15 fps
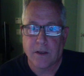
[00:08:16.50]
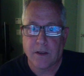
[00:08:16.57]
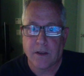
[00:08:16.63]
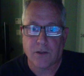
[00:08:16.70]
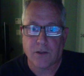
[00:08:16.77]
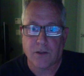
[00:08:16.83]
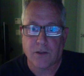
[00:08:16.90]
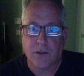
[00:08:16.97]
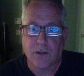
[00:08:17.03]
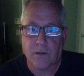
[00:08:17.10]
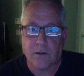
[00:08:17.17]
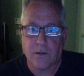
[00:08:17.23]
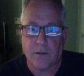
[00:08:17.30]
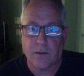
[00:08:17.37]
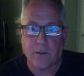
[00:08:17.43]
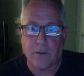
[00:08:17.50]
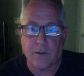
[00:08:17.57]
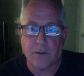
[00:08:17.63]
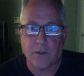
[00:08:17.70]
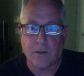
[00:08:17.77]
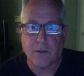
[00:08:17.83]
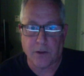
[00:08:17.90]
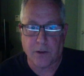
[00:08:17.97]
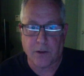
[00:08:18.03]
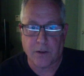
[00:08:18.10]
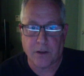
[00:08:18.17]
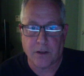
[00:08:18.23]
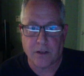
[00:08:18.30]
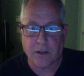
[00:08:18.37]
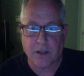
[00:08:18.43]
So very similar.
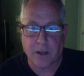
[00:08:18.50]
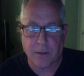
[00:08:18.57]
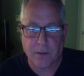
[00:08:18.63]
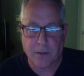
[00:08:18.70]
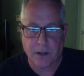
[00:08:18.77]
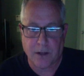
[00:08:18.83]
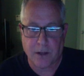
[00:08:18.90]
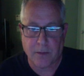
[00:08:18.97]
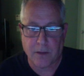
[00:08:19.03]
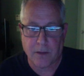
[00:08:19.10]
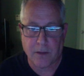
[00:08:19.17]
Around the same time,